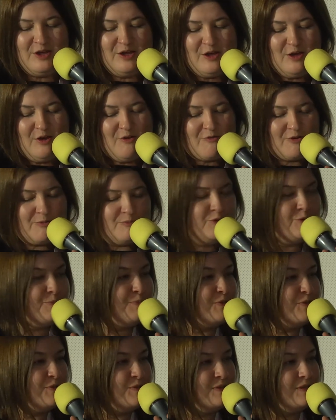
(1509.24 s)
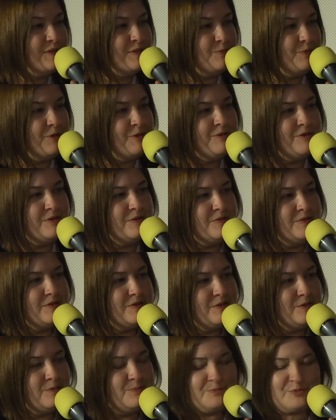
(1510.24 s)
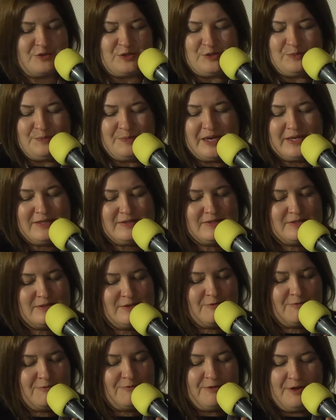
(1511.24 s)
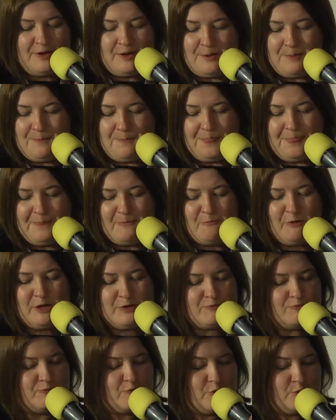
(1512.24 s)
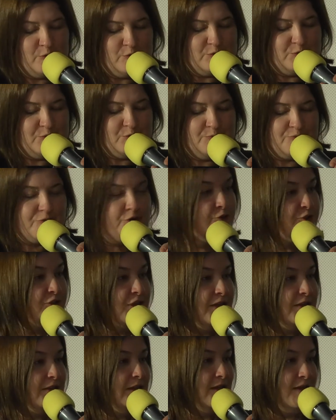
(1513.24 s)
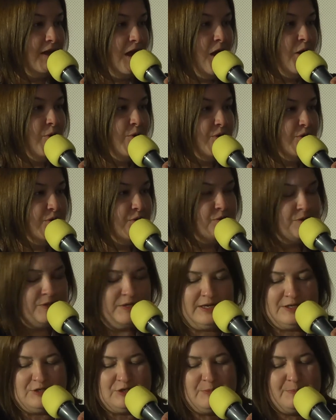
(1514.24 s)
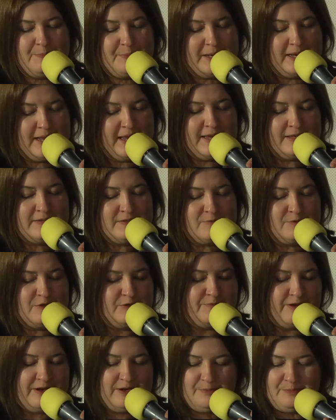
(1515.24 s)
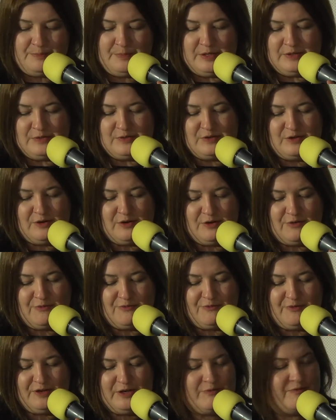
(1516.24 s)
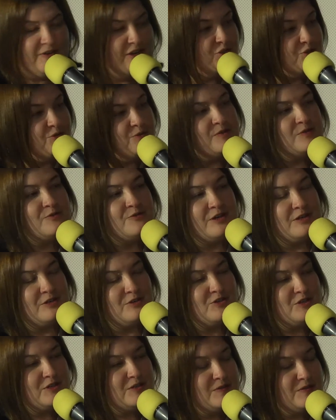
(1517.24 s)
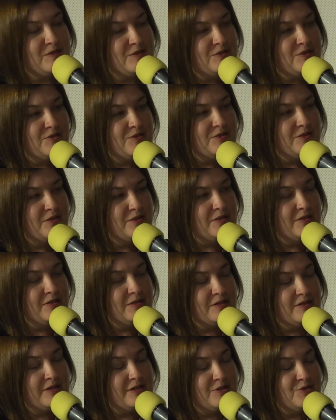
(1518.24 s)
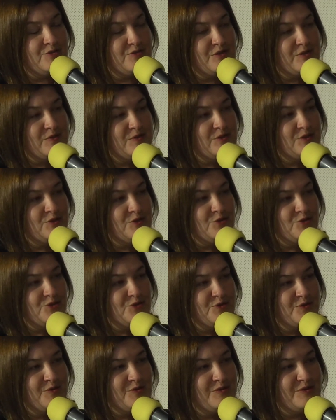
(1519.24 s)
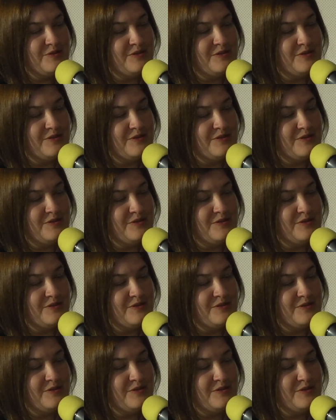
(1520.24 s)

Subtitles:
From your experience and perspective, what roles do projects like ours actually play in the development of innovation strategies in cultural institutions?